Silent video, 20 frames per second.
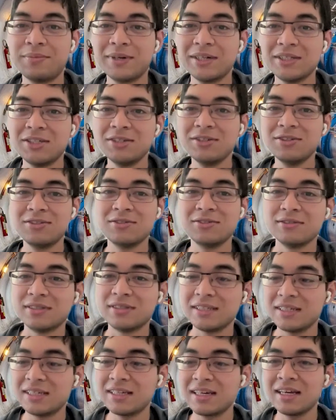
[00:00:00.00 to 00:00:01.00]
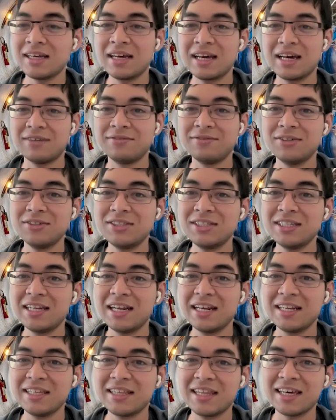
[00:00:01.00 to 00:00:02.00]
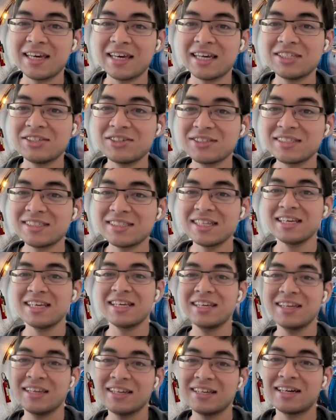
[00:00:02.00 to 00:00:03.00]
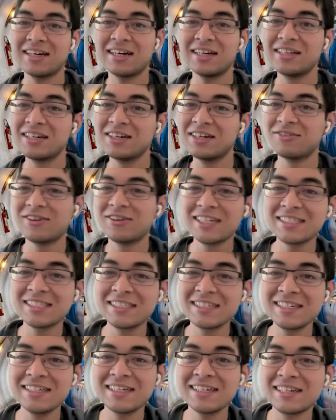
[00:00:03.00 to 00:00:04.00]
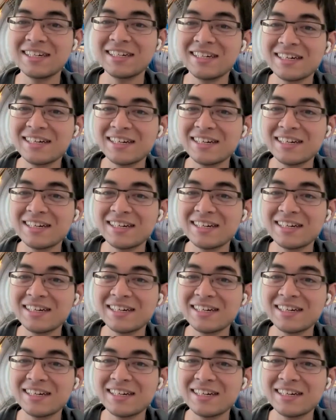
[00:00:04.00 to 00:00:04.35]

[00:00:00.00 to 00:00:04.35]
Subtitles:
What about you, Susie? Have you seen anything interesting underwater?